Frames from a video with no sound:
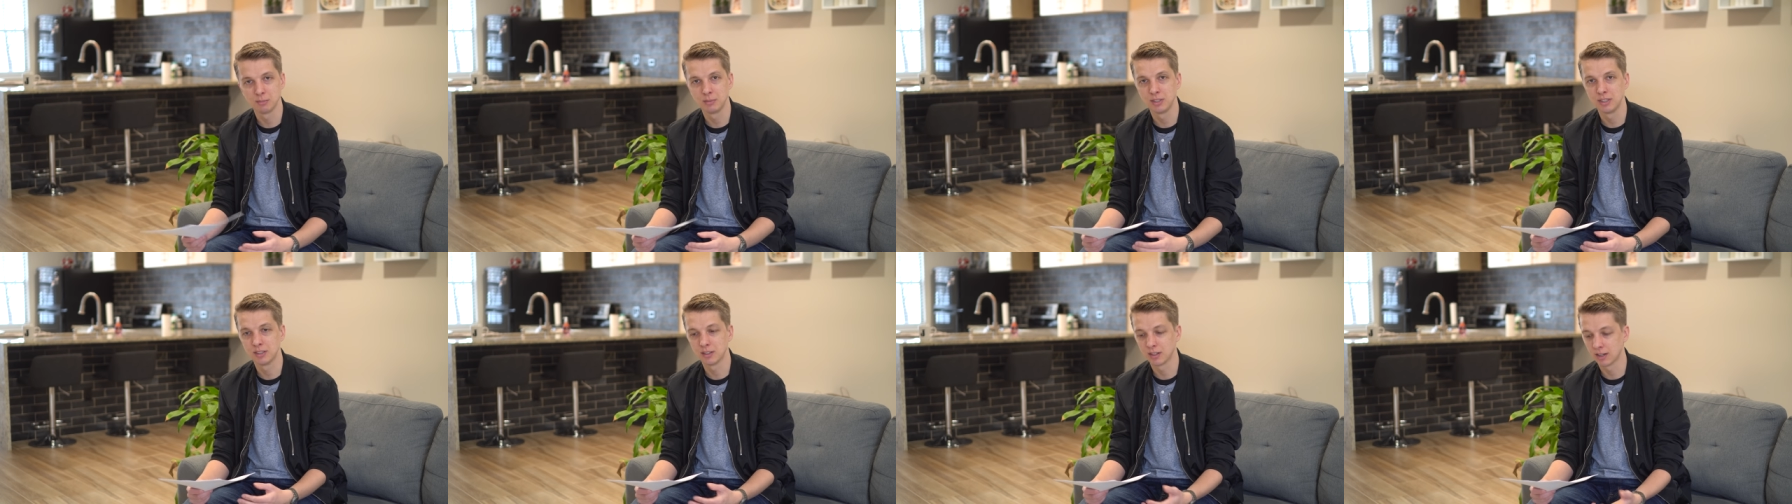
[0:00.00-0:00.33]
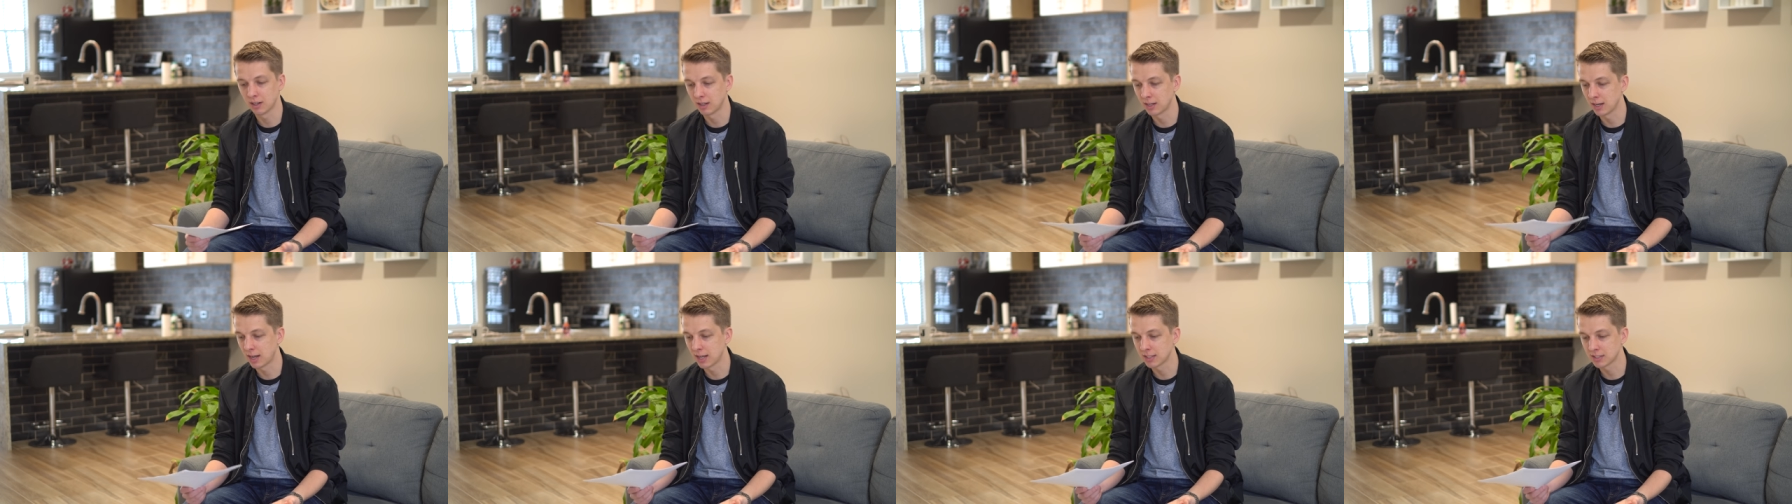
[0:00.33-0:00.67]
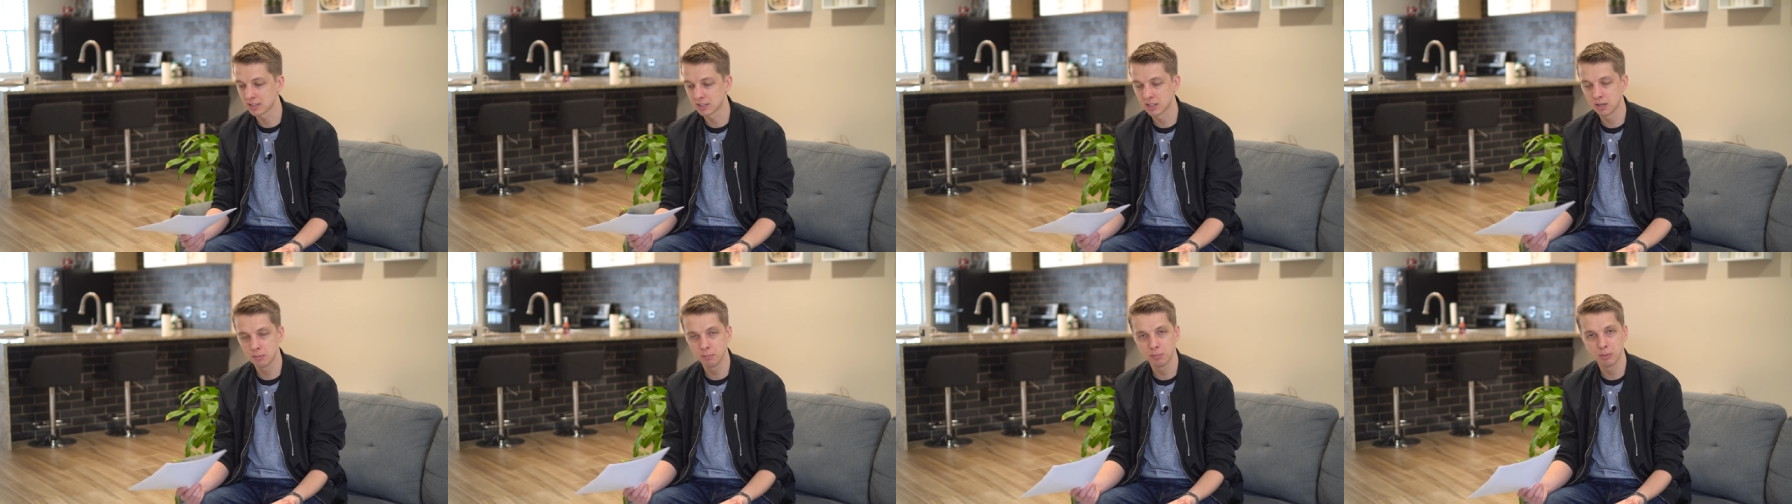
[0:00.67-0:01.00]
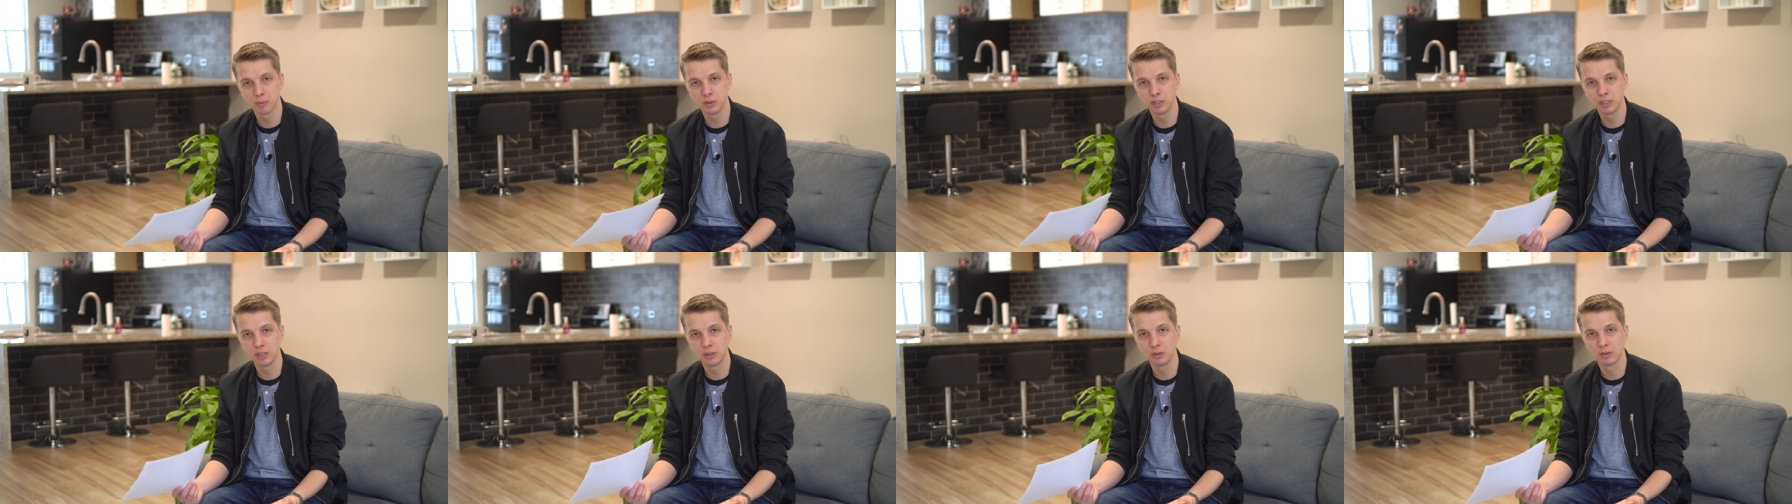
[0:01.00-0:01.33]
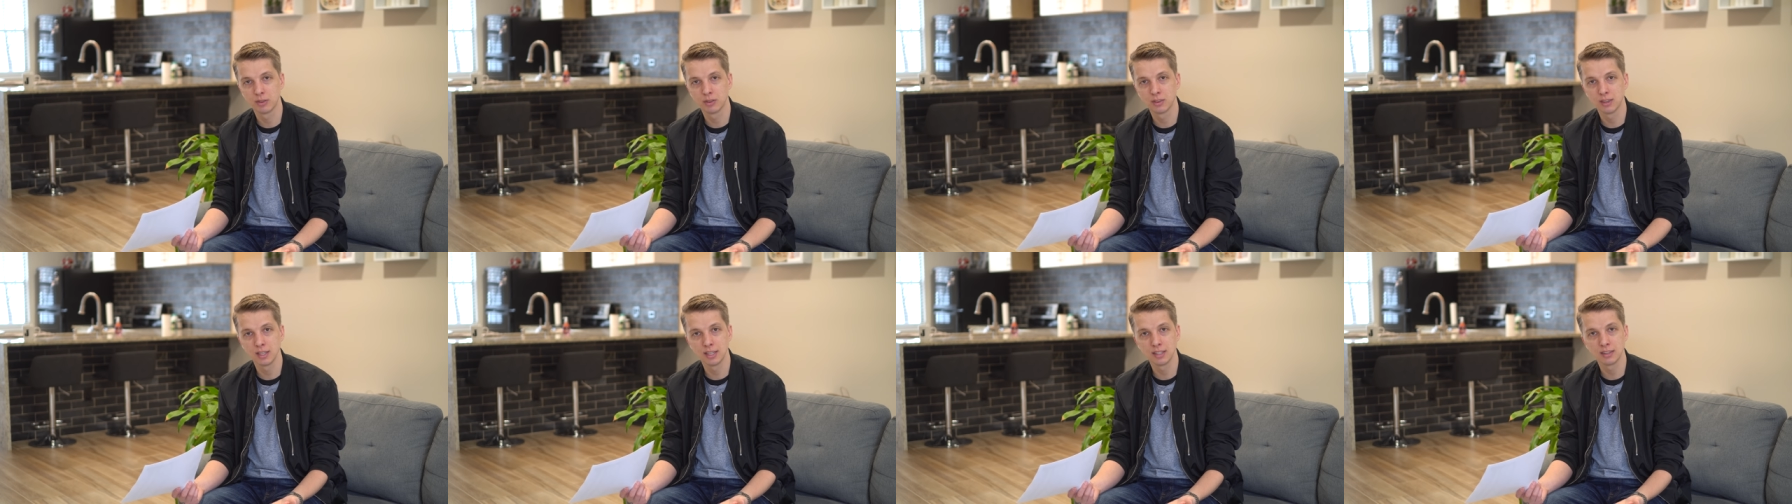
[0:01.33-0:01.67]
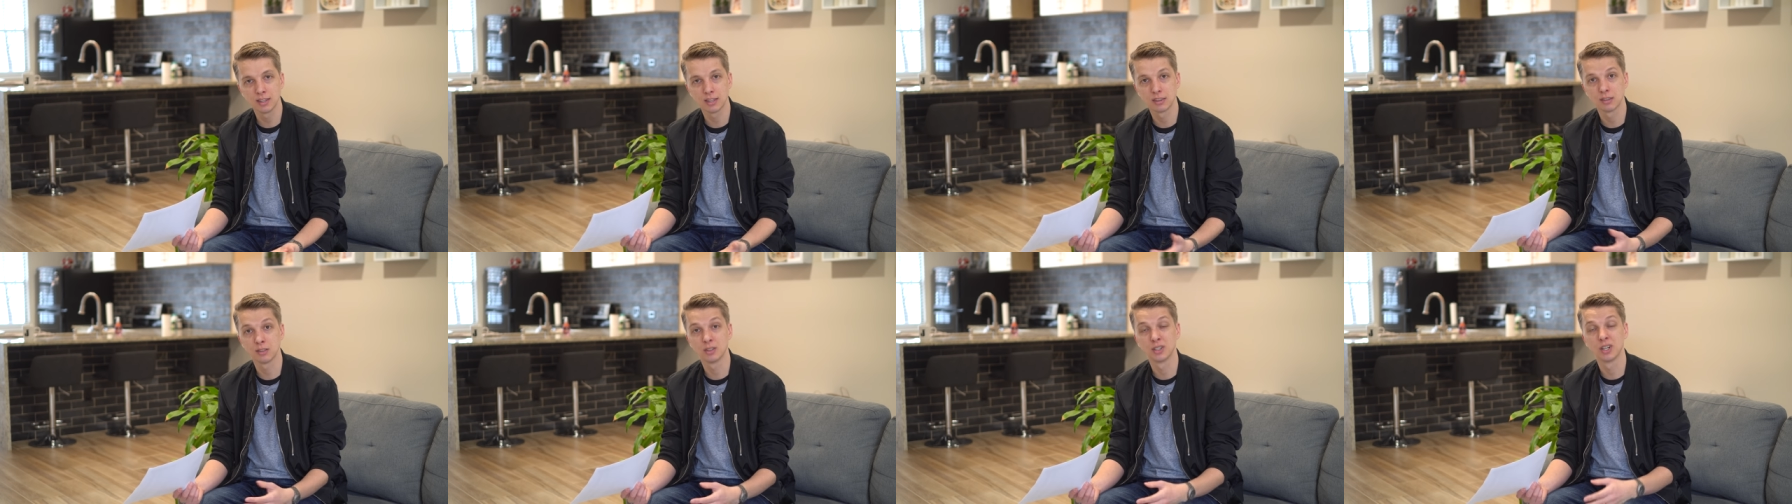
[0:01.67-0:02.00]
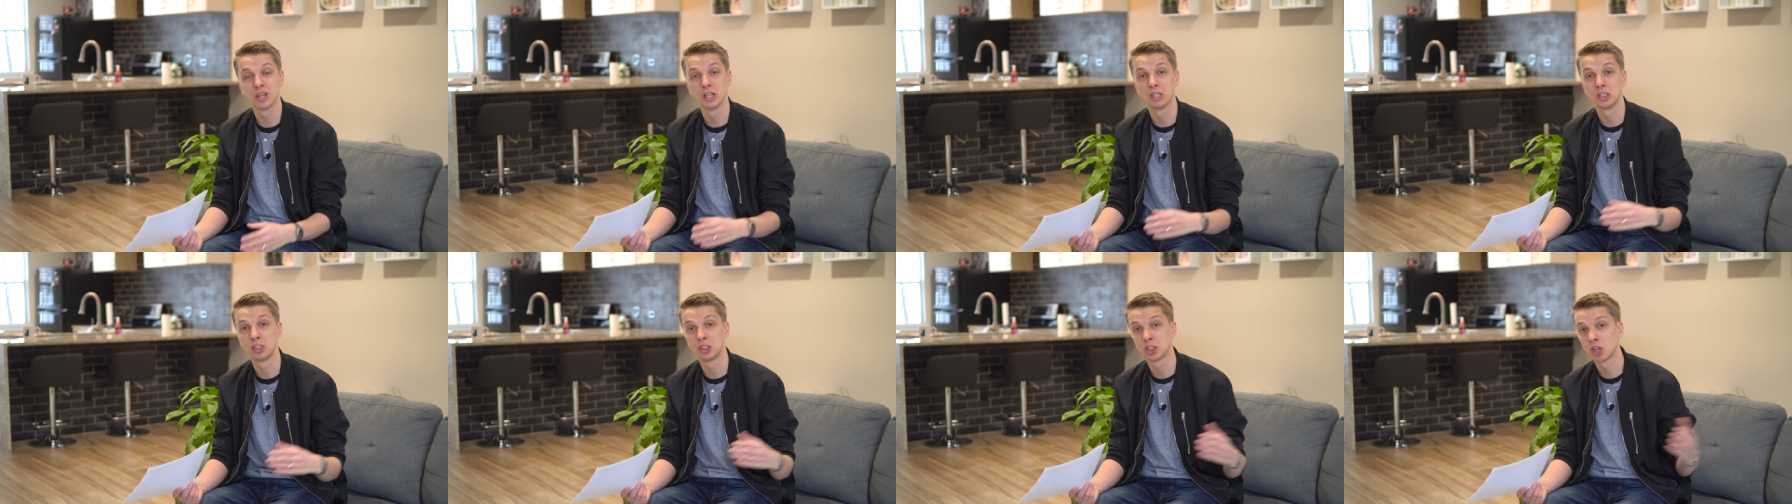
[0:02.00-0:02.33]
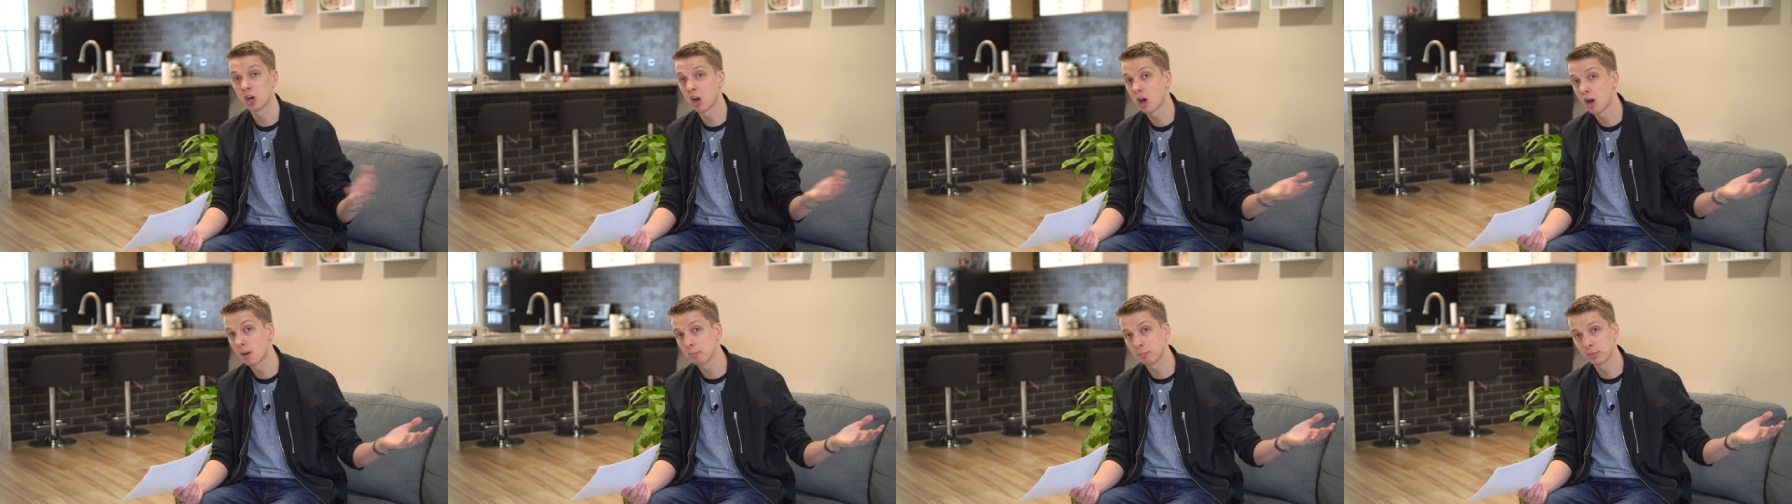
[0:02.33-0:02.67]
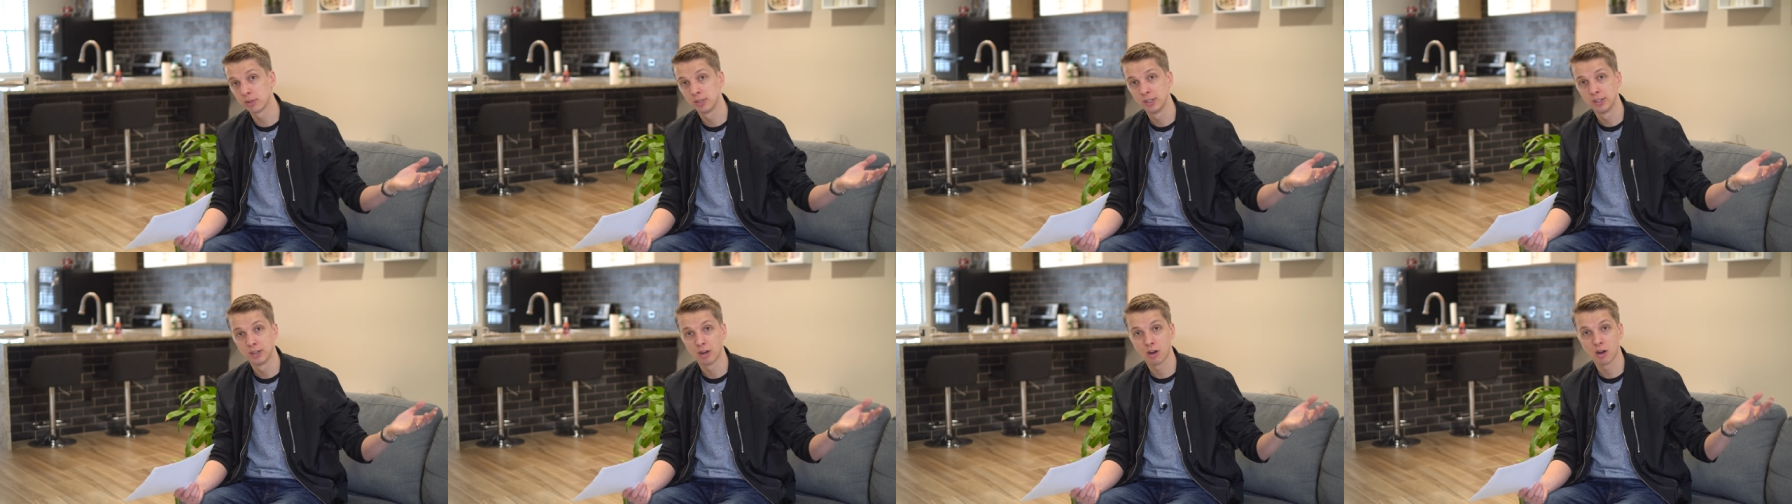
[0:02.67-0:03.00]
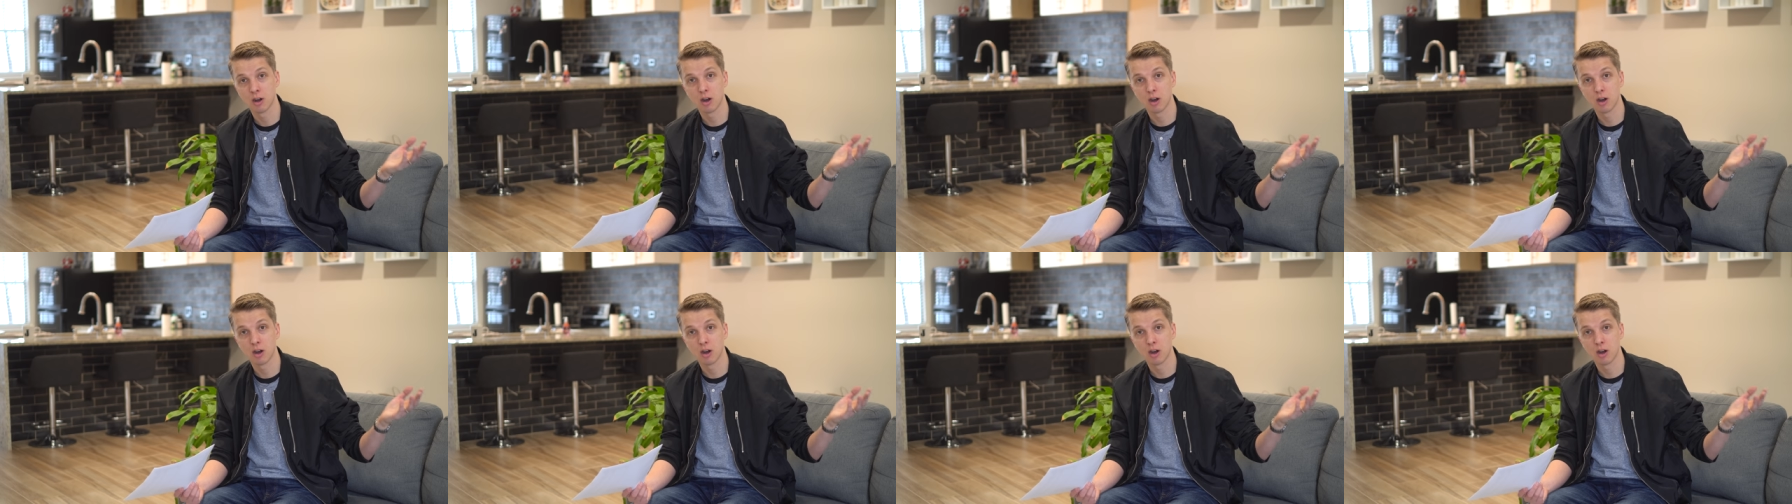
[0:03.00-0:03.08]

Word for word: I mean, at some point you'd think that they're gonna chop